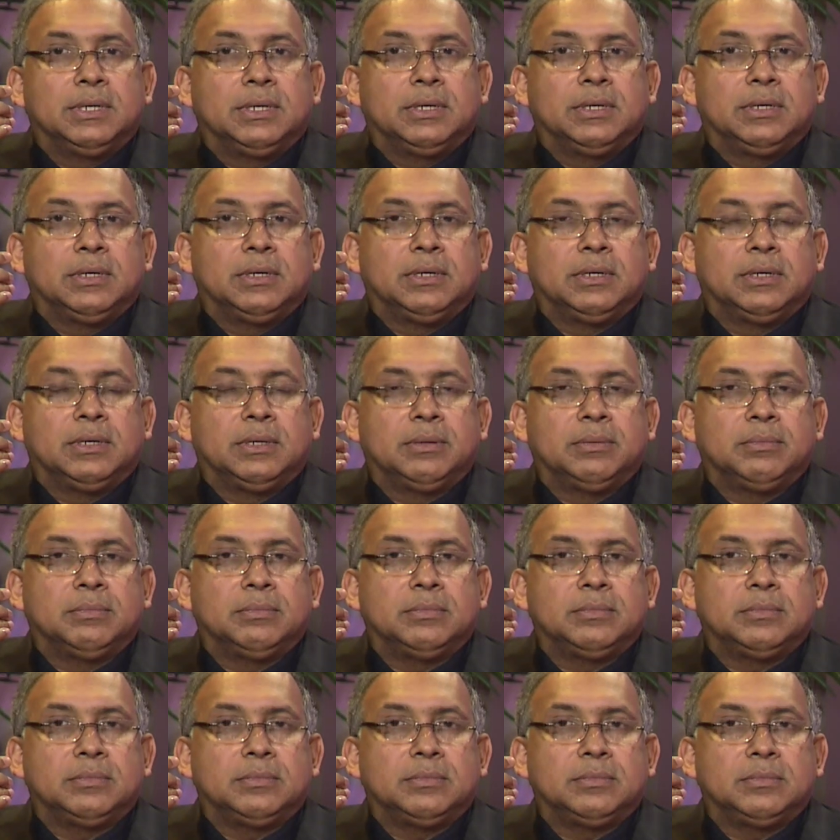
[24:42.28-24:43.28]
Um,
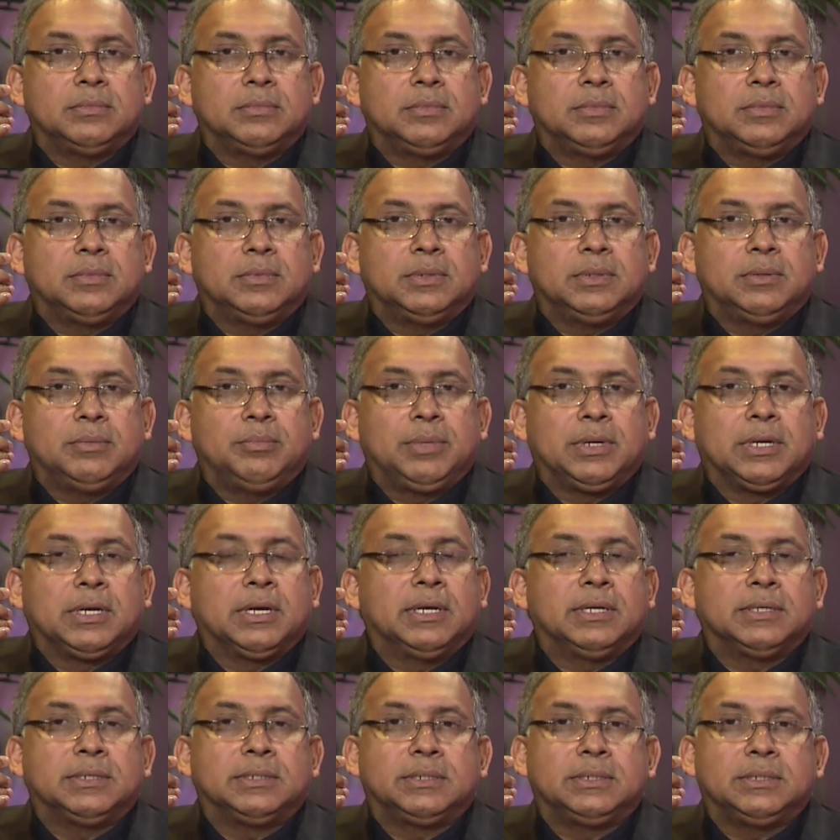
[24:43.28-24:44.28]

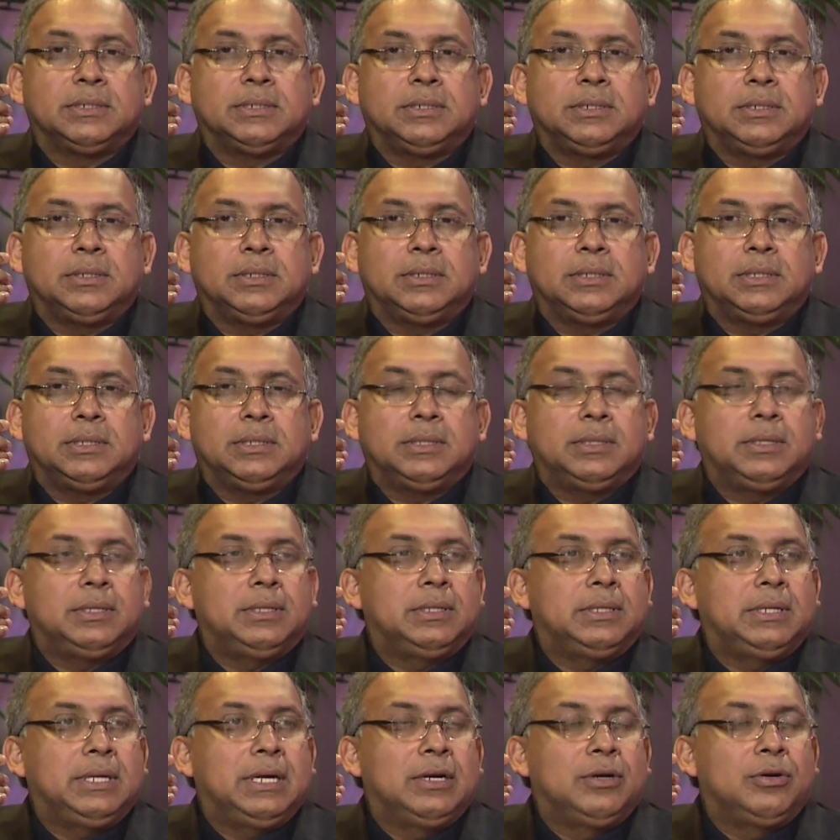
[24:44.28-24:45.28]
because uh,
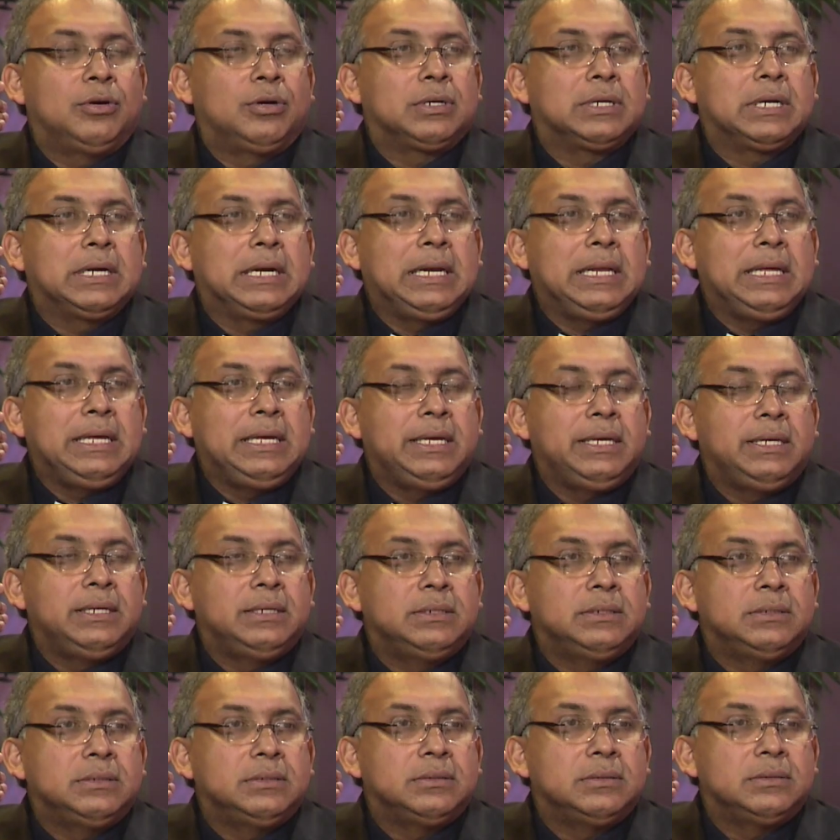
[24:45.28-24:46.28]
they are not
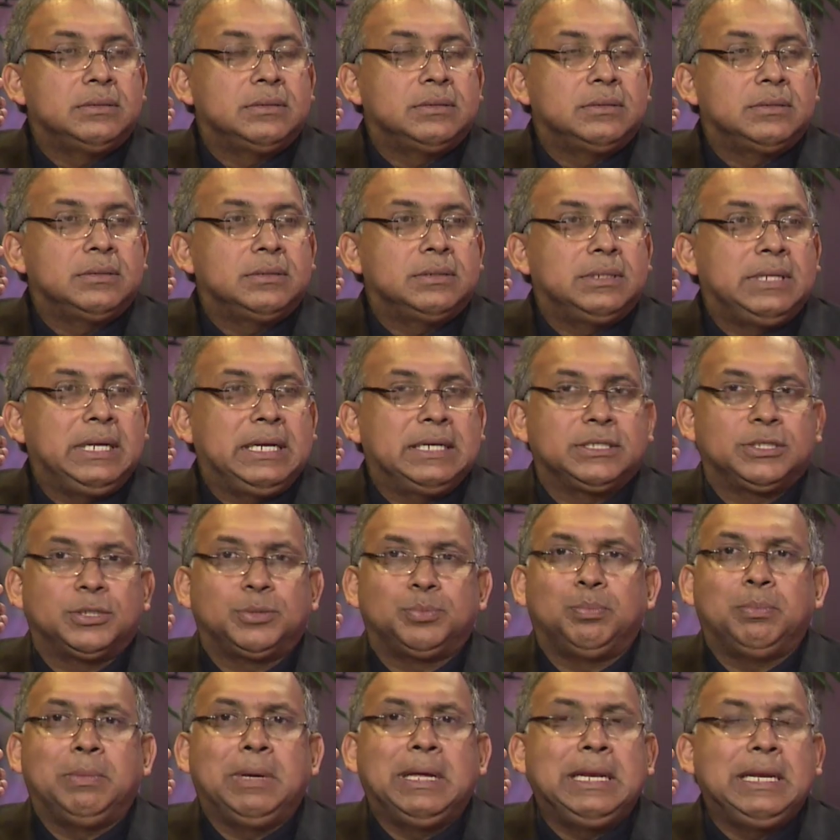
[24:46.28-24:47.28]
clean, they are
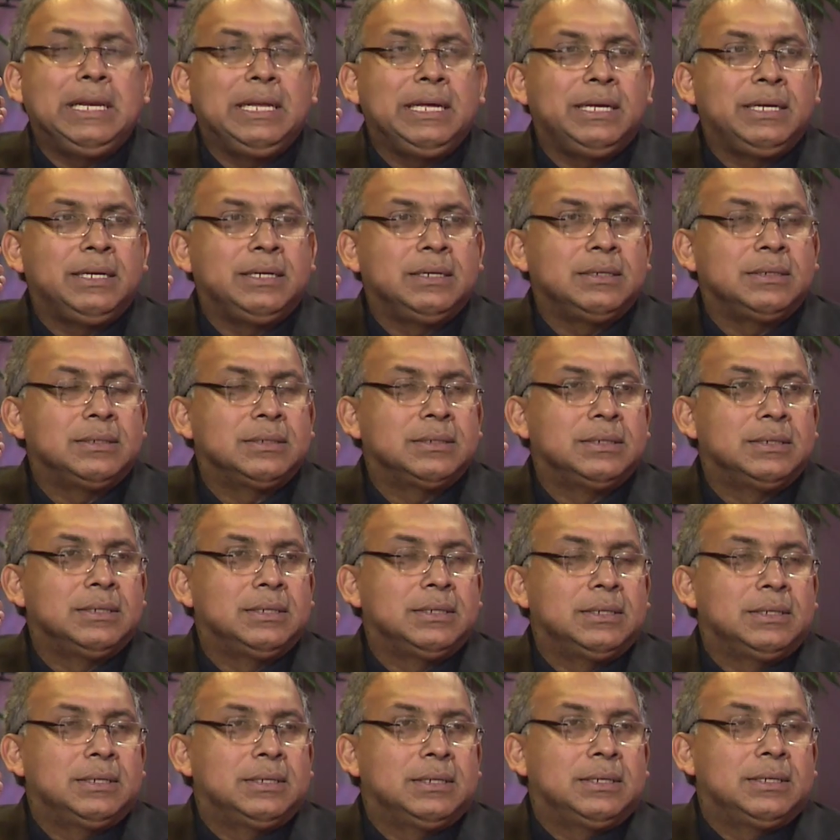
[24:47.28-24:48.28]
smelling,
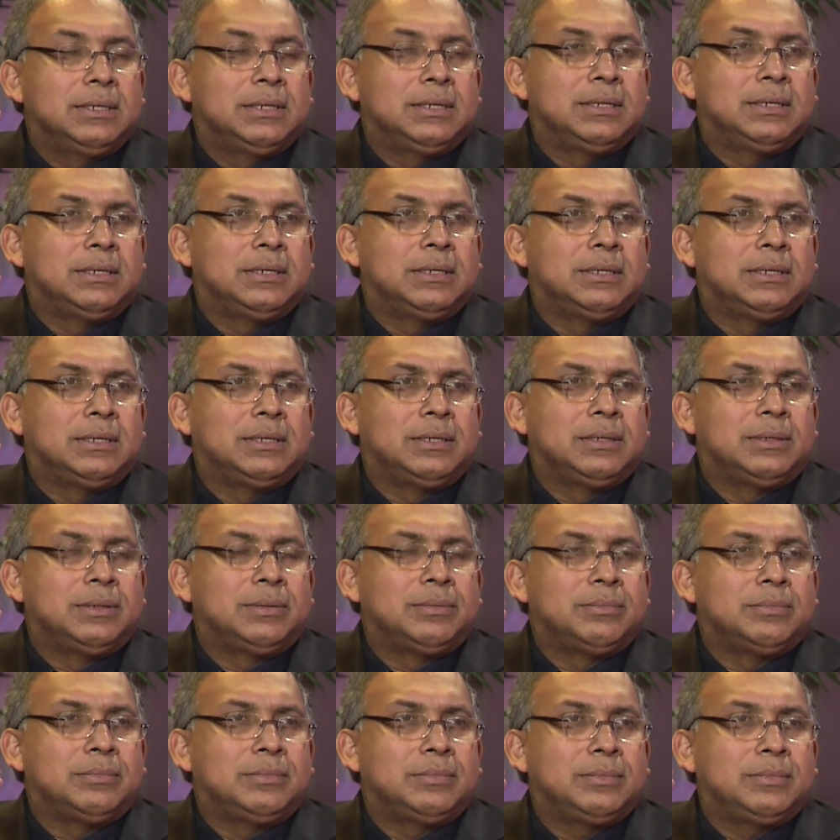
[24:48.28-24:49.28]

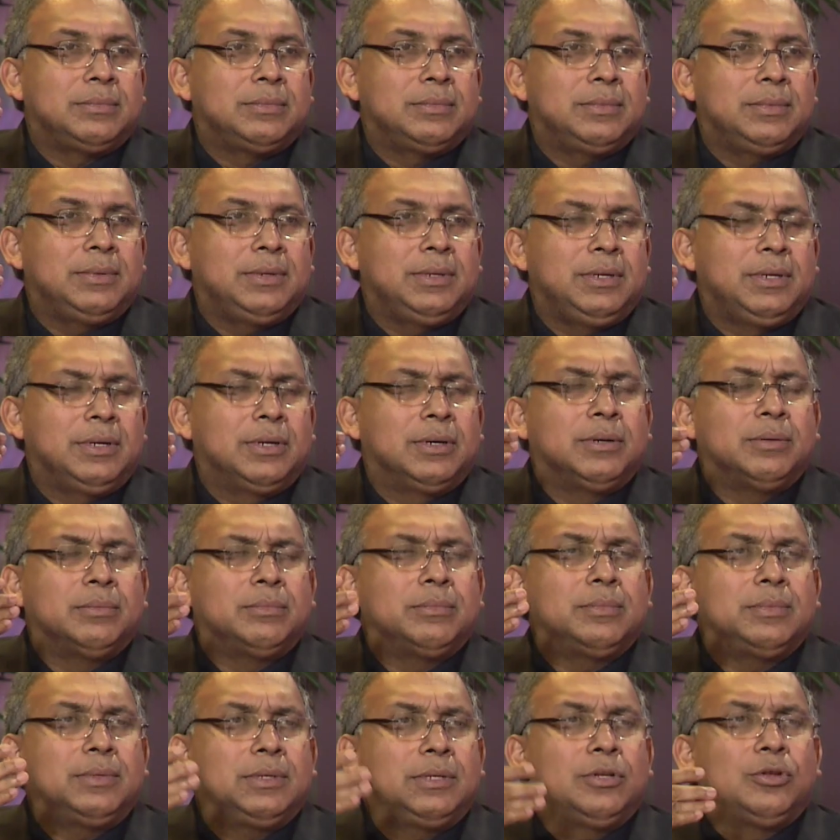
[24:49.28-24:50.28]
um, you know,
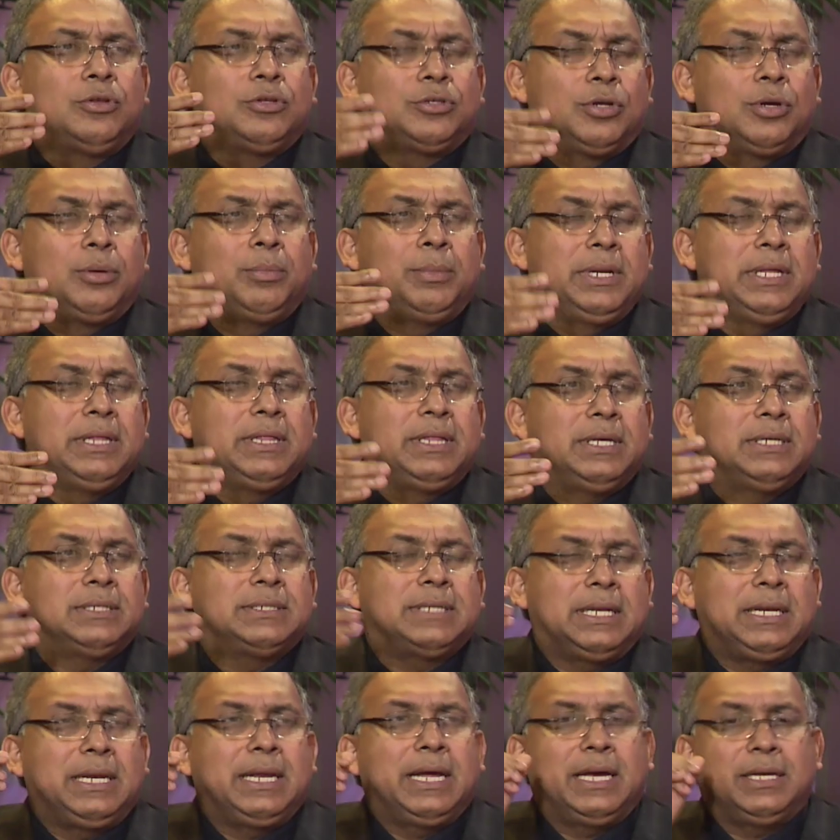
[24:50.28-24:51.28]
so many things
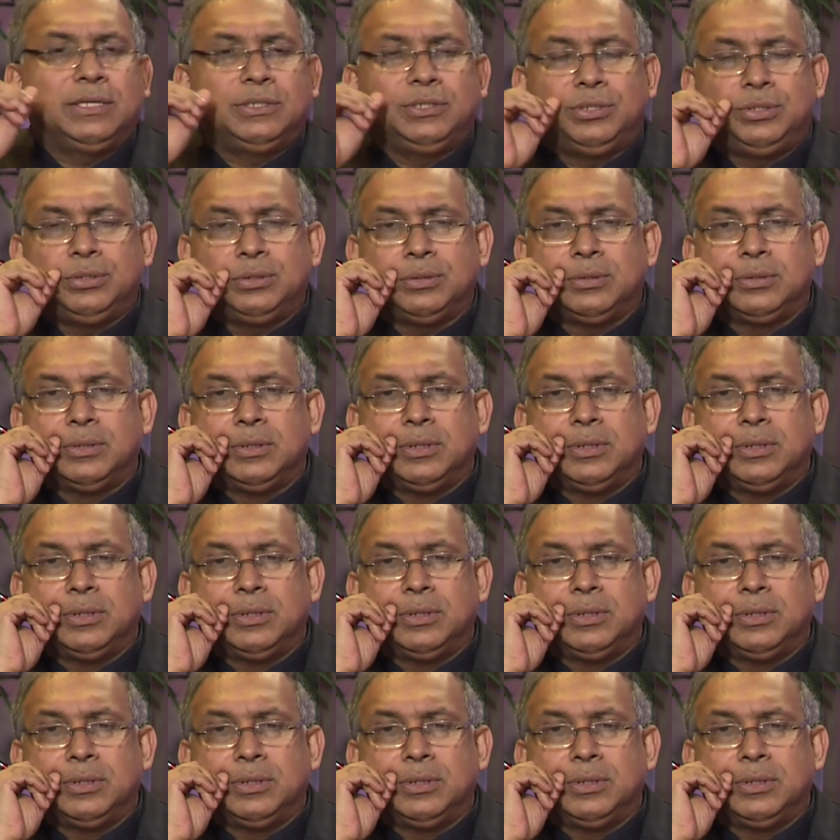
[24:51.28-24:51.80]
attached to.